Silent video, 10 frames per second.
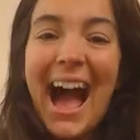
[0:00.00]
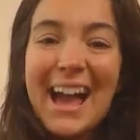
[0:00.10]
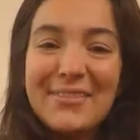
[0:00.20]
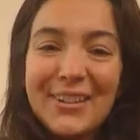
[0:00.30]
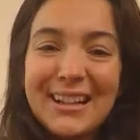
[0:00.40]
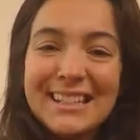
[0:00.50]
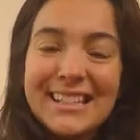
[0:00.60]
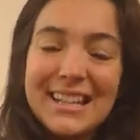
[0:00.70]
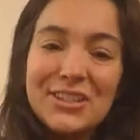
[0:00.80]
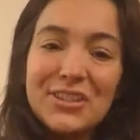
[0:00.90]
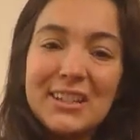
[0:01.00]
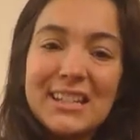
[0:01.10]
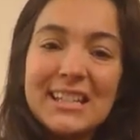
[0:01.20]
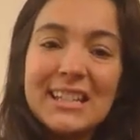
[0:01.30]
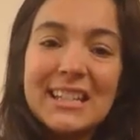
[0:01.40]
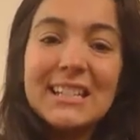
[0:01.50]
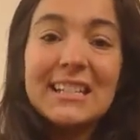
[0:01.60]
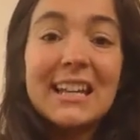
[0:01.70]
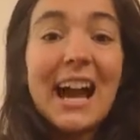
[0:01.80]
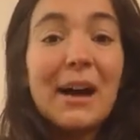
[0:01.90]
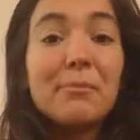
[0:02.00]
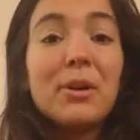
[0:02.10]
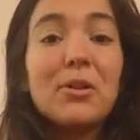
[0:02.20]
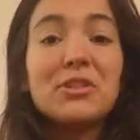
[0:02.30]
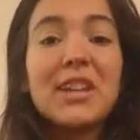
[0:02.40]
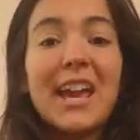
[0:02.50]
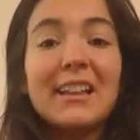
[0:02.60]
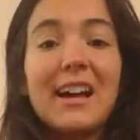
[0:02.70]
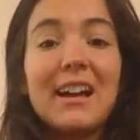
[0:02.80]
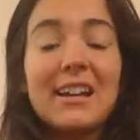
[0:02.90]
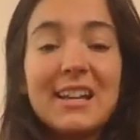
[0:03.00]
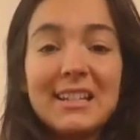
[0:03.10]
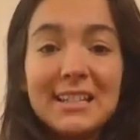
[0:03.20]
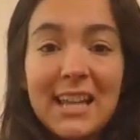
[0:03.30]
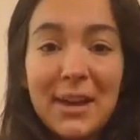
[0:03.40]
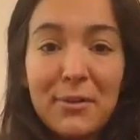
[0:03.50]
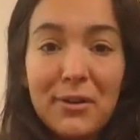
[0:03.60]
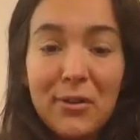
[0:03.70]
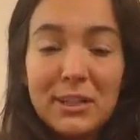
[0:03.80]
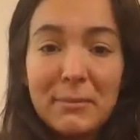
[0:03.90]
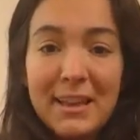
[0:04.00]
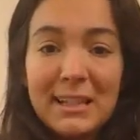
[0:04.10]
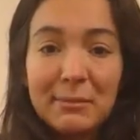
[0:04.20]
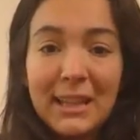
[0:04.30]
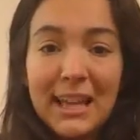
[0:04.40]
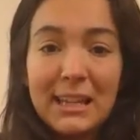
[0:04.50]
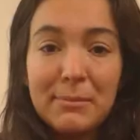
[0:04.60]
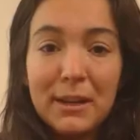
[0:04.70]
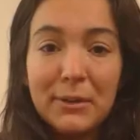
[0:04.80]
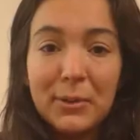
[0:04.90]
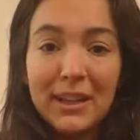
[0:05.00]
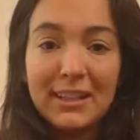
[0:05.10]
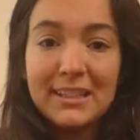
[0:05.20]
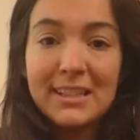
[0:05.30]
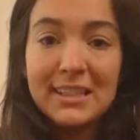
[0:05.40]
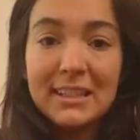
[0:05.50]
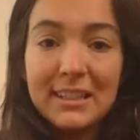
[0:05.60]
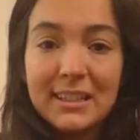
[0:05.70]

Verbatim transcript: Hi friends, it's your ECD Hub Coach Kayla. Today we're going to make some ladybug wings.